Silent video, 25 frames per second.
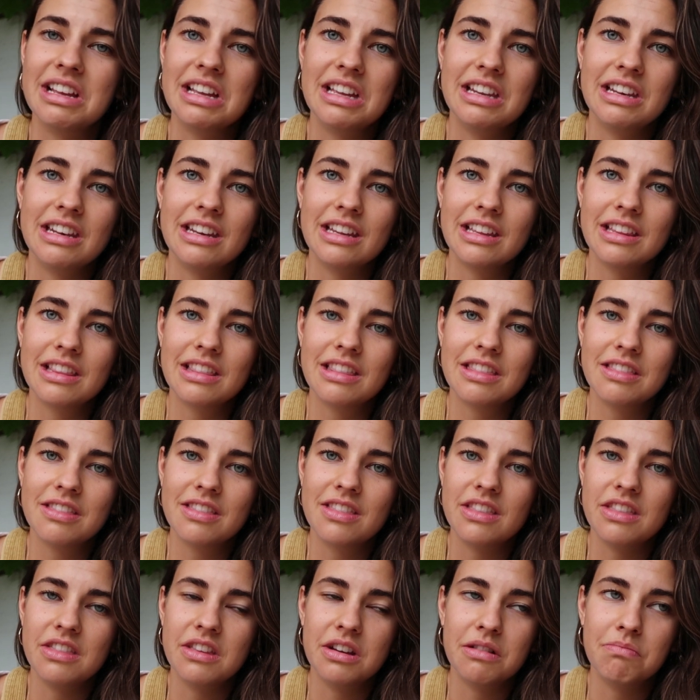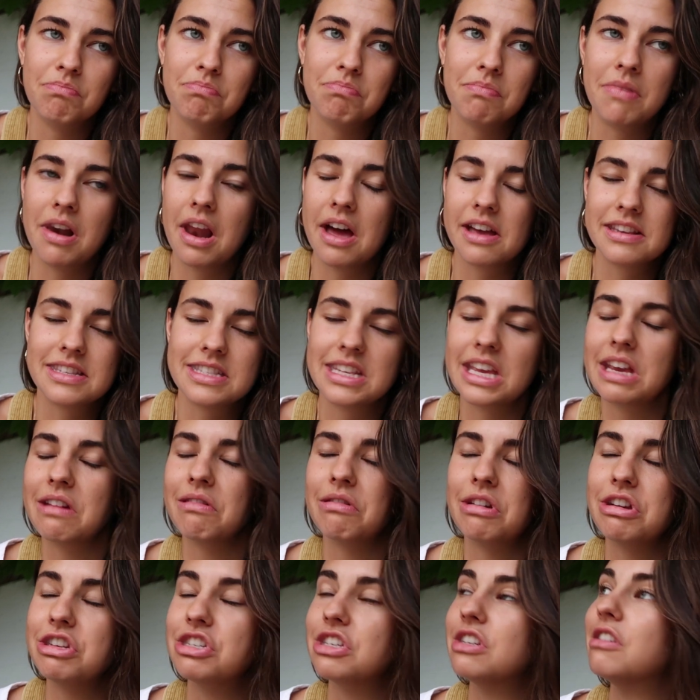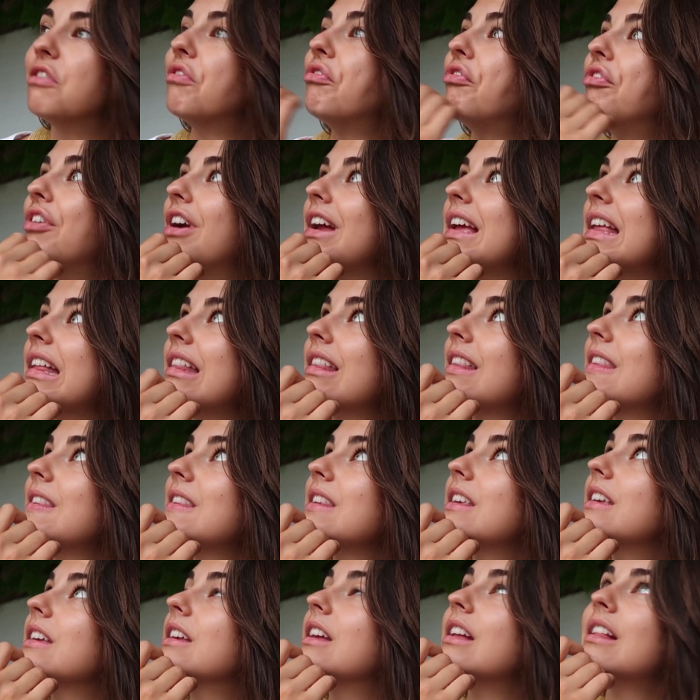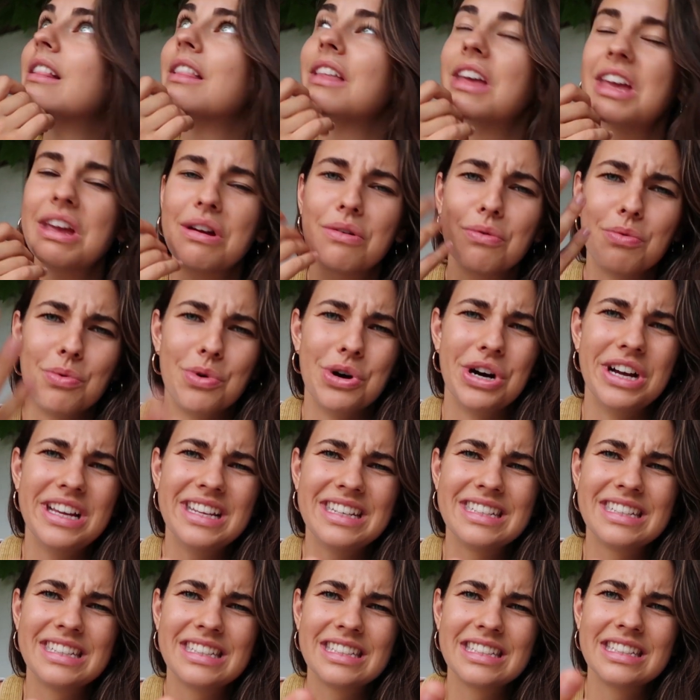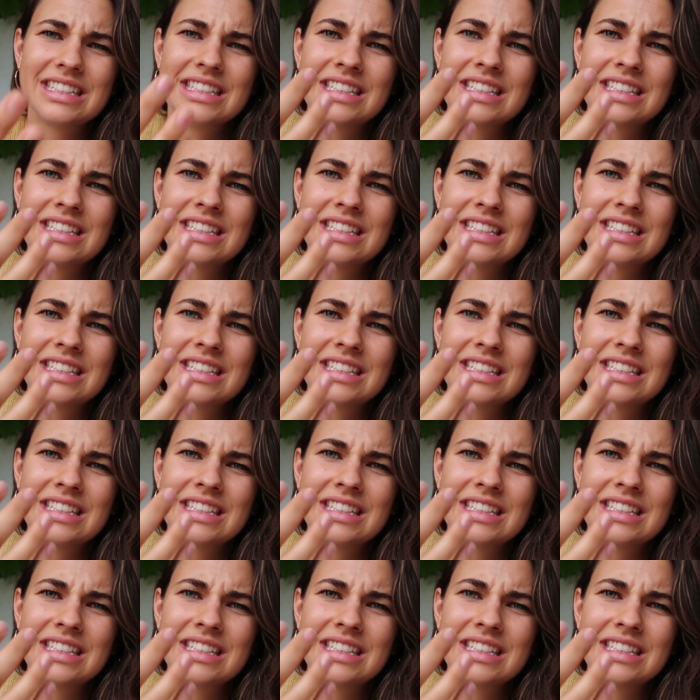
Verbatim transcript: in the Beaujolais region of France. Like what?